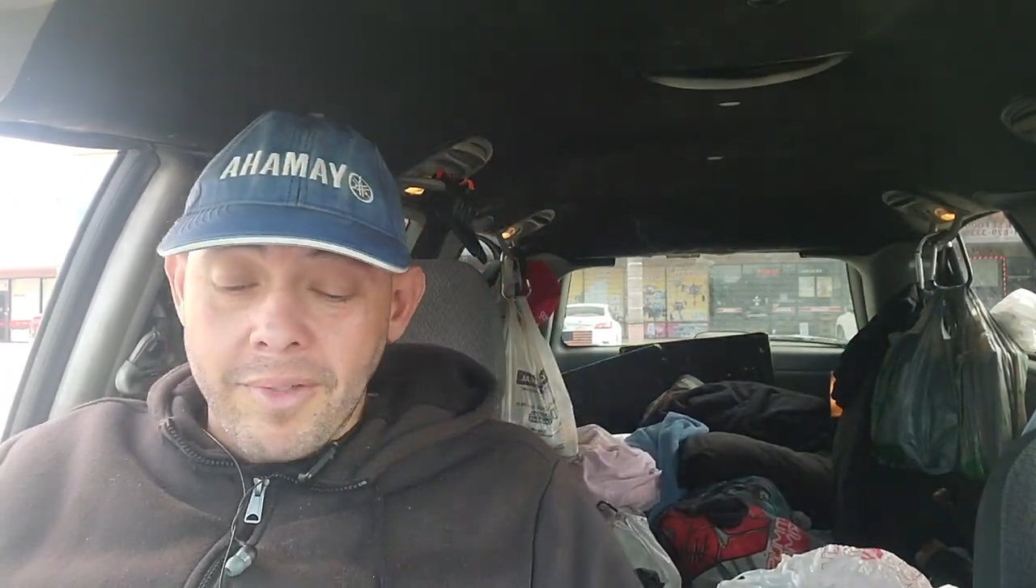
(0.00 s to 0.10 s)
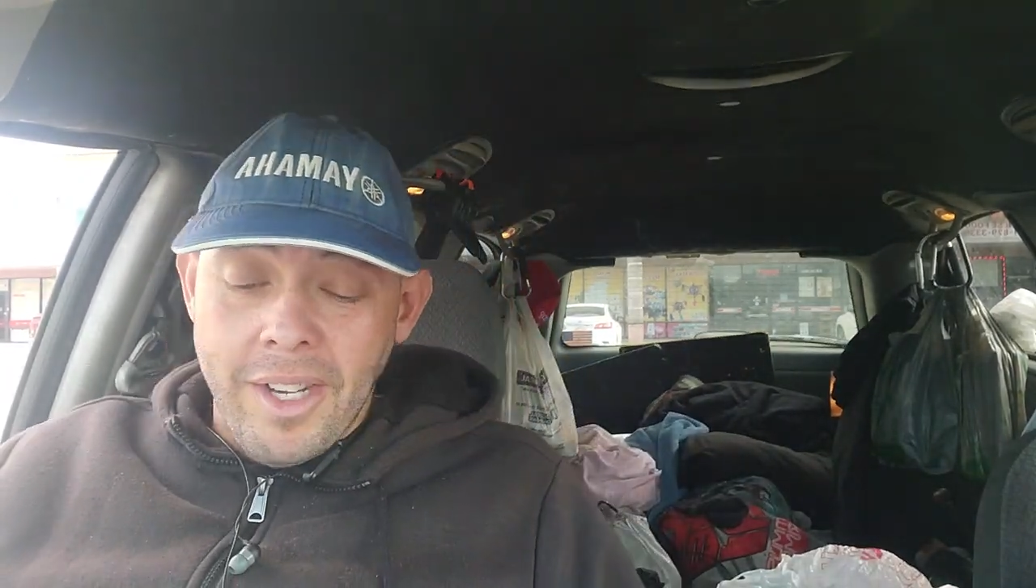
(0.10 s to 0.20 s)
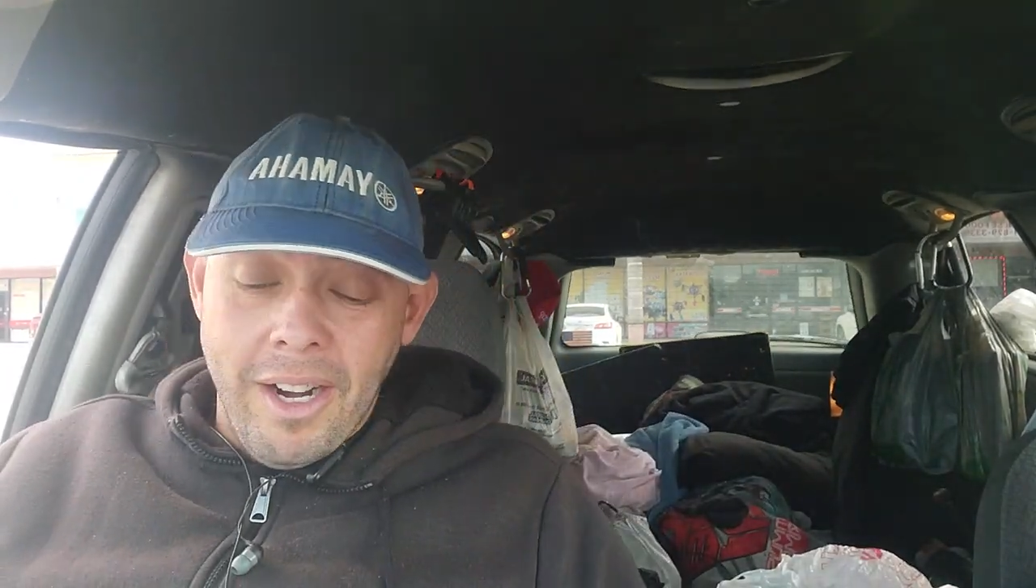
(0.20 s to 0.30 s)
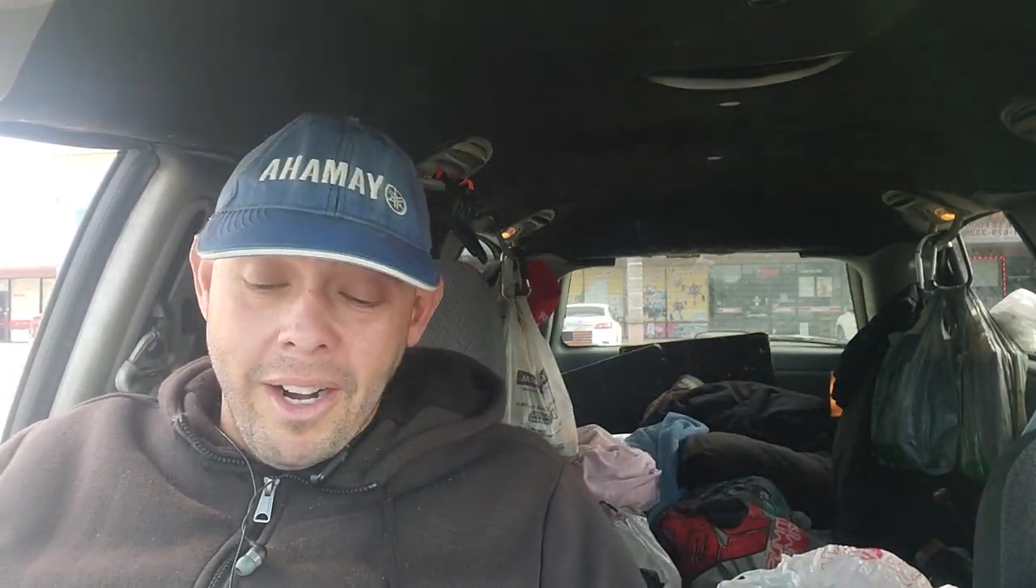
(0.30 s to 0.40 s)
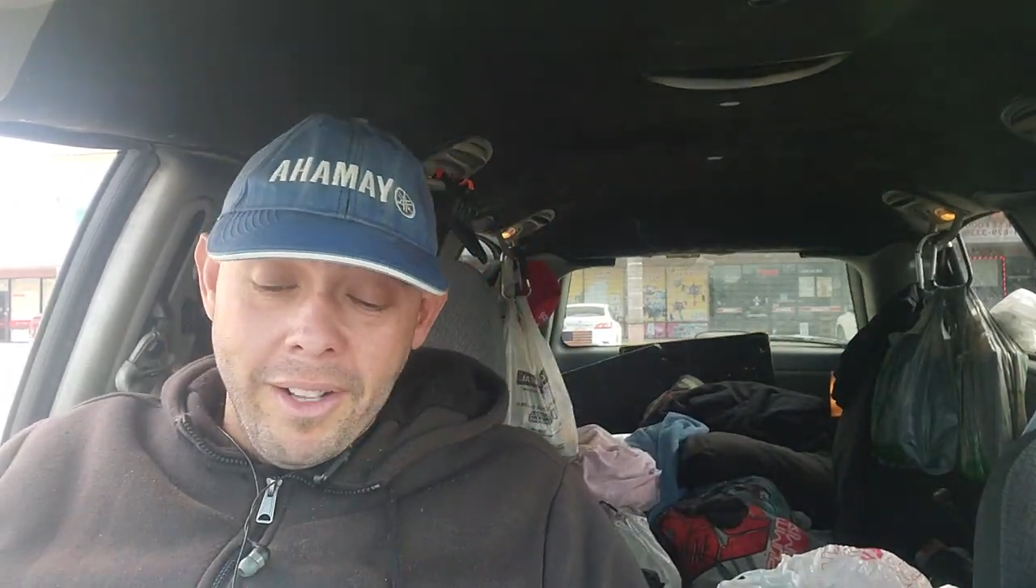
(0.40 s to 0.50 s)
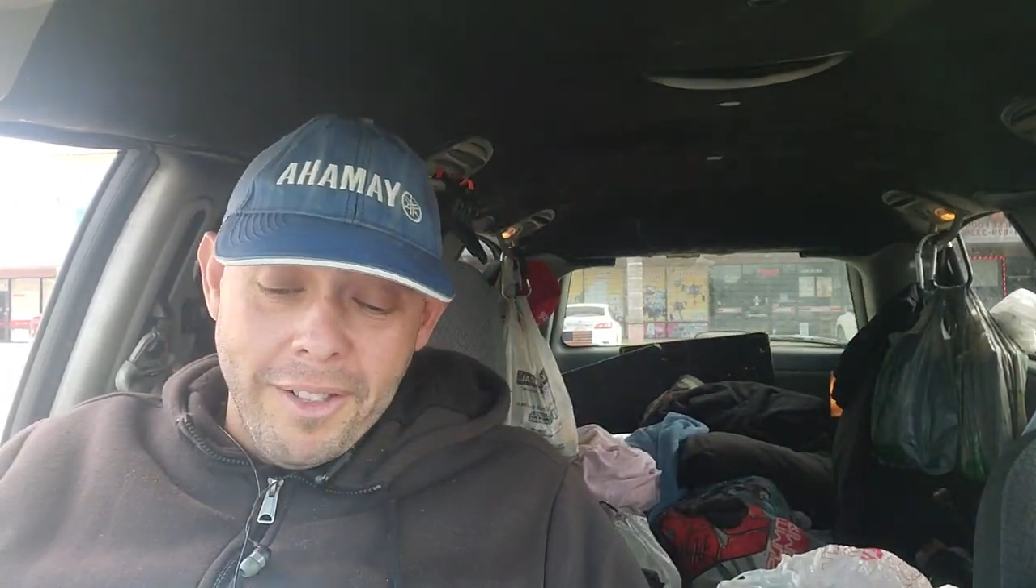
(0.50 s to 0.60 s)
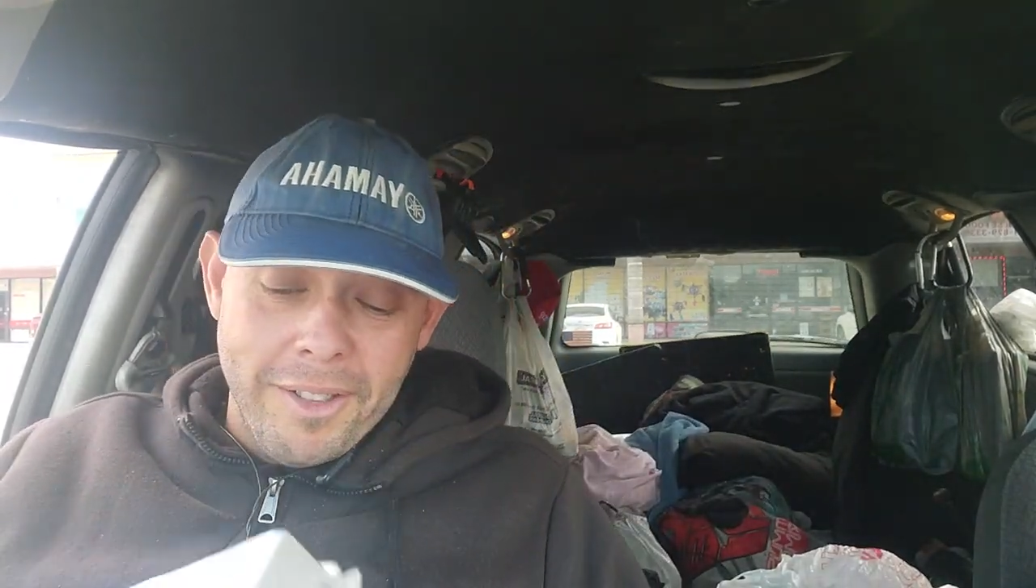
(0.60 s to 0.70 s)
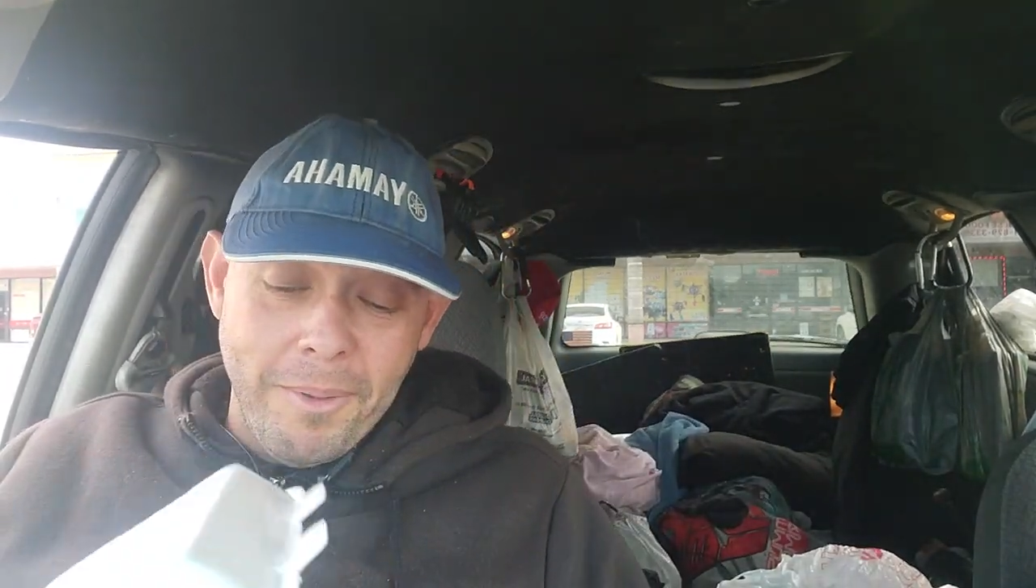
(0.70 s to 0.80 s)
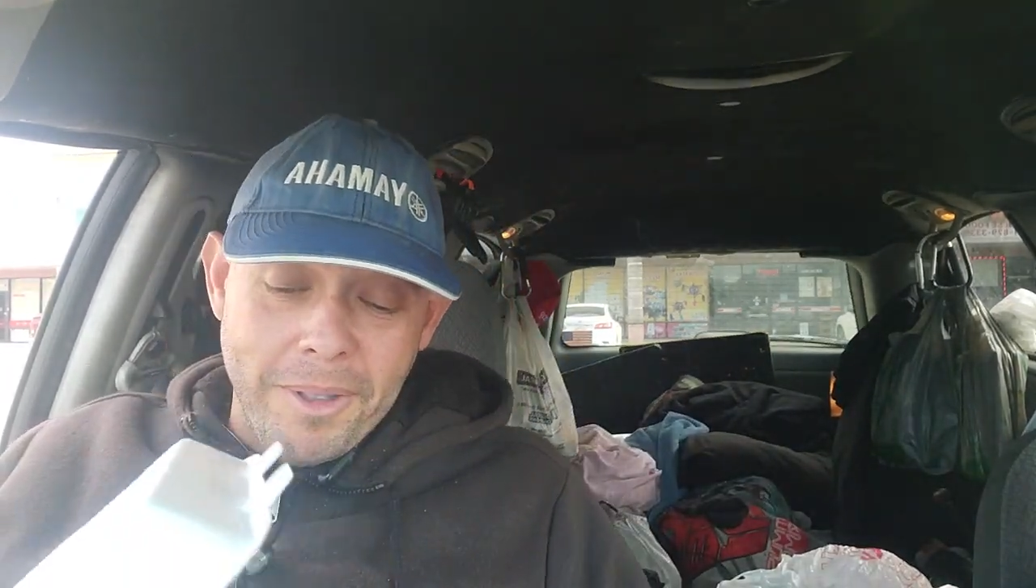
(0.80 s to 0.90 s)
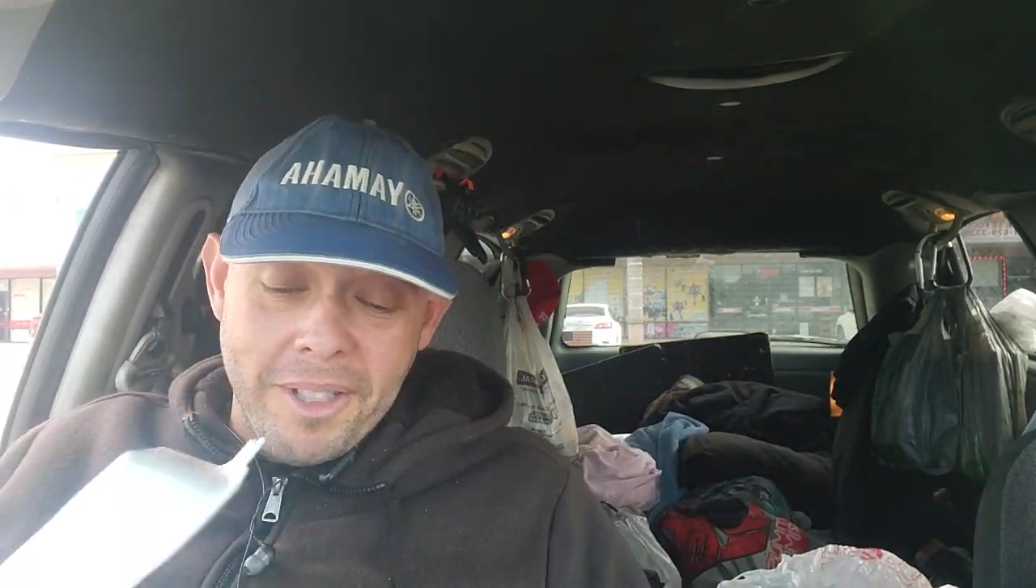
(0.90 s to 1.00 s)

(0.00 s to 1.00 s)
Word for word: All right, let's see what